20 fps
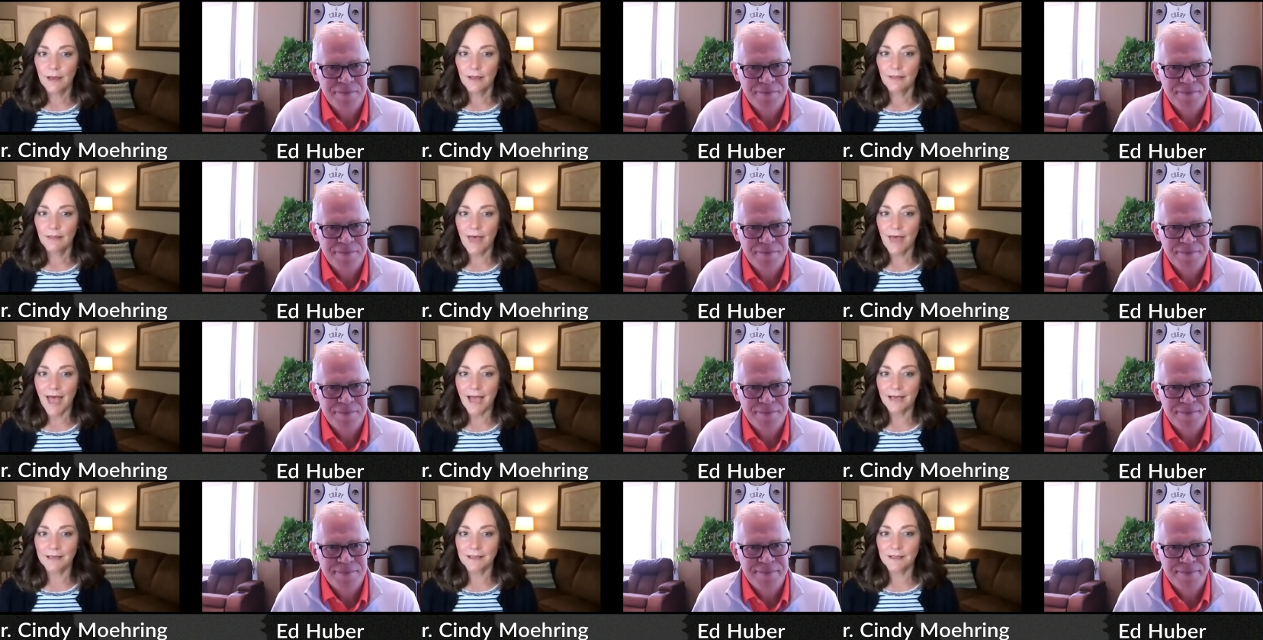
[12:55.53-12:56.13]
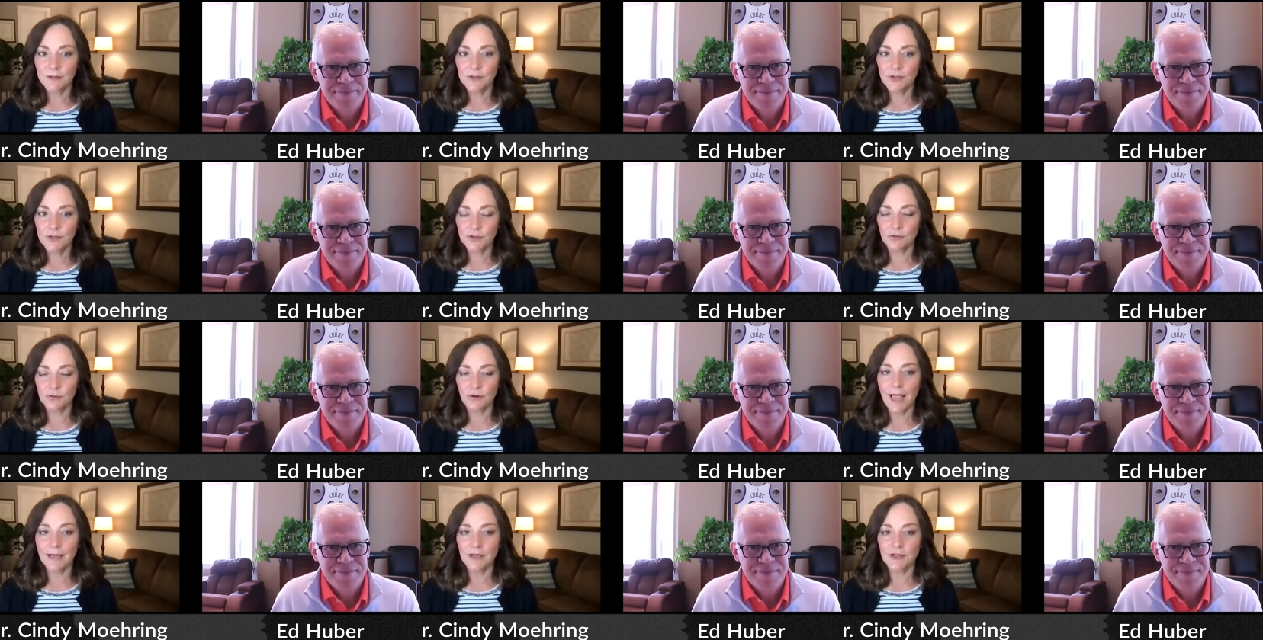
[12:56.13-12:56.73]
Speaker 1: that
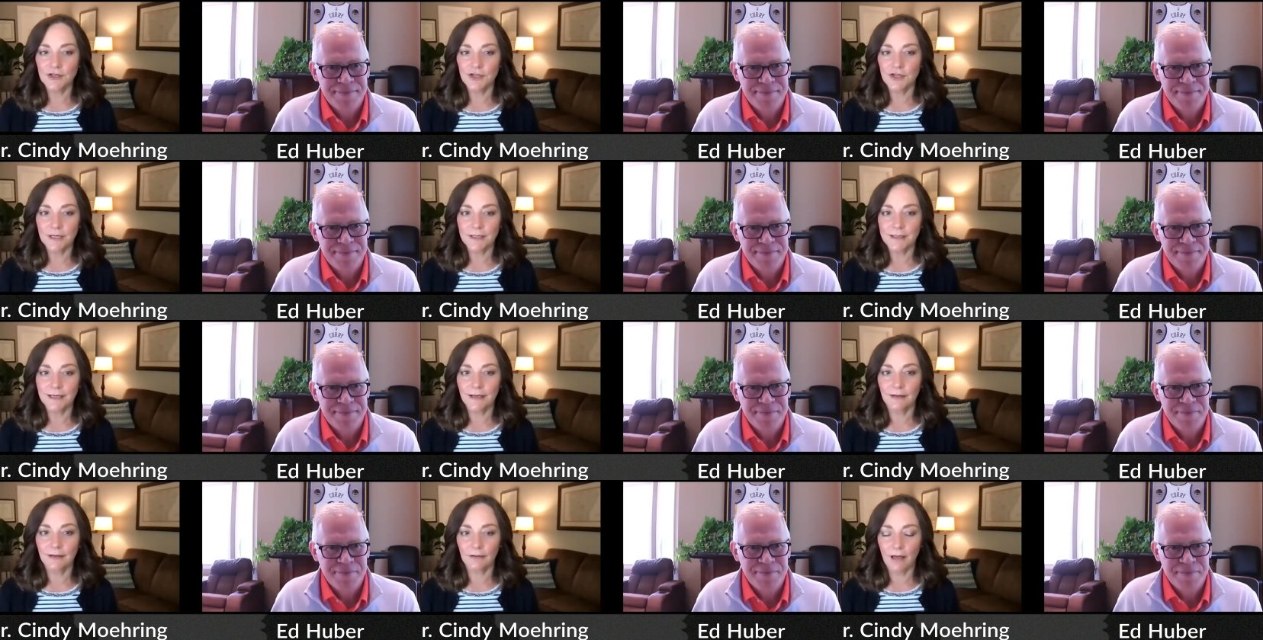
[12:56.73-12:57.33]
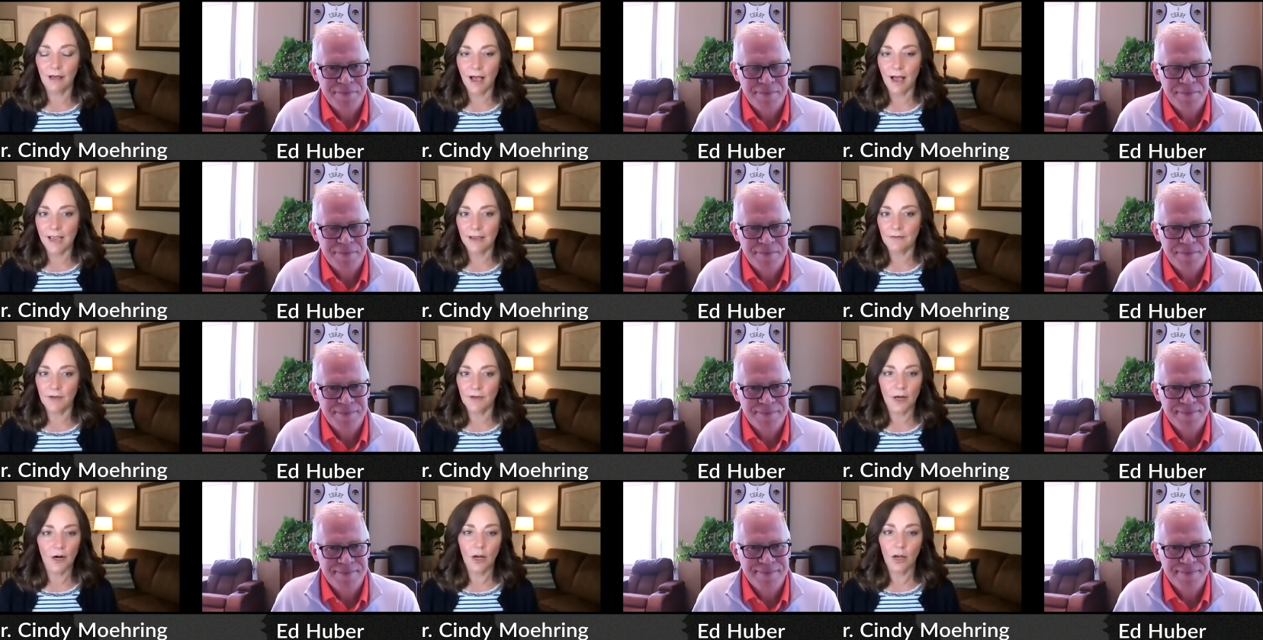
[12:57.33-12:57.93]
strategy to
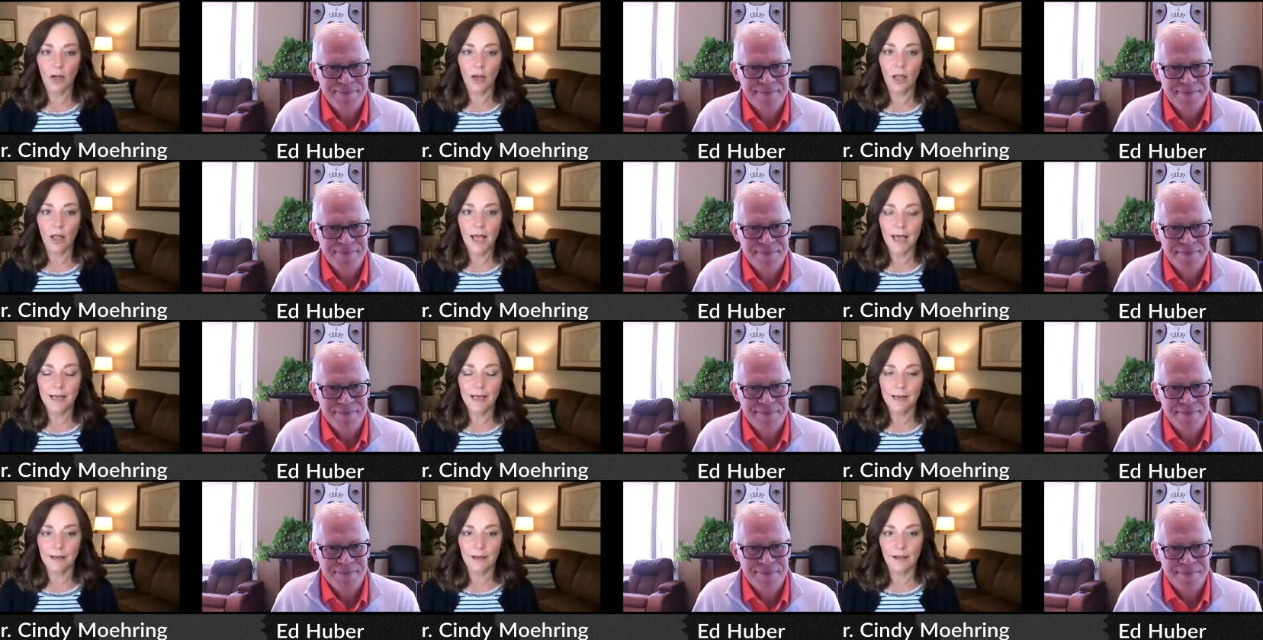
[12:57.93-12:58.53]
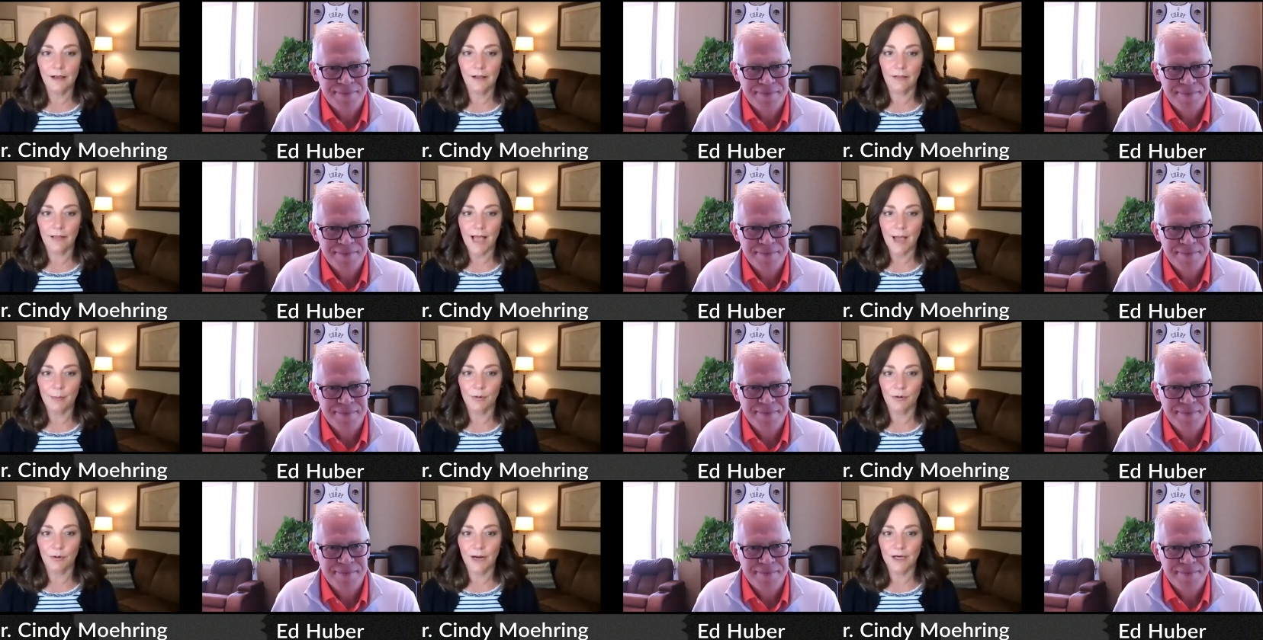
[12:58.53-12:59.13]
life and a lot of
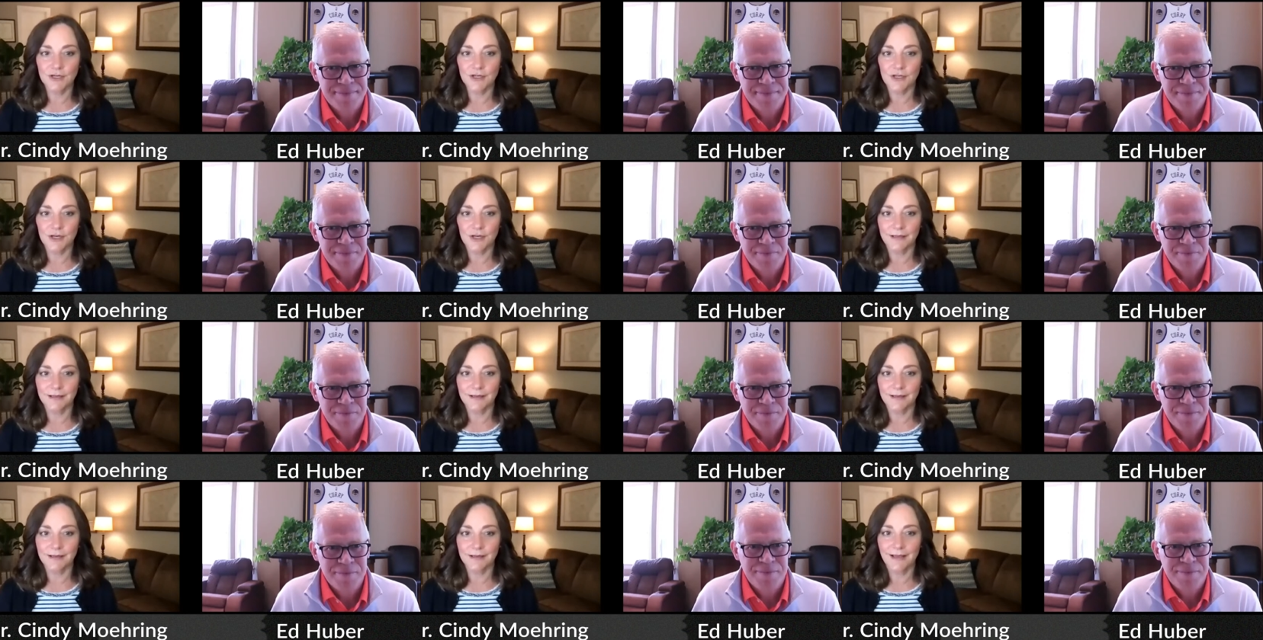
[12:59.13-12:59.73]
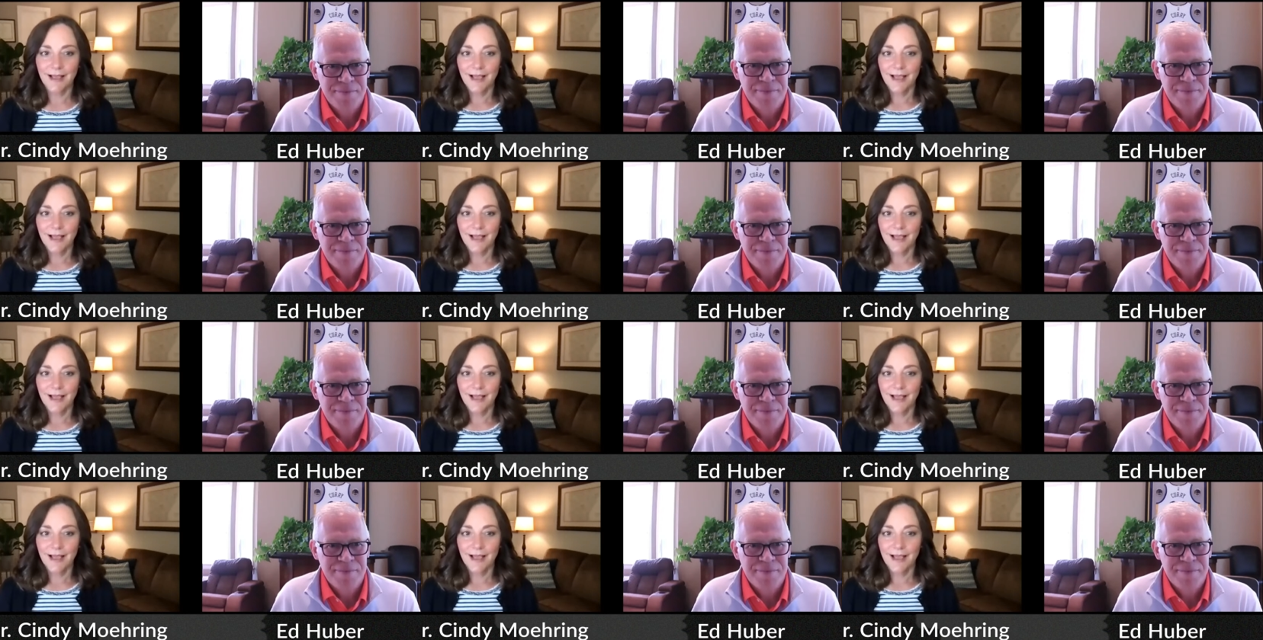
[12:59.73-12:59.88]
collaboration.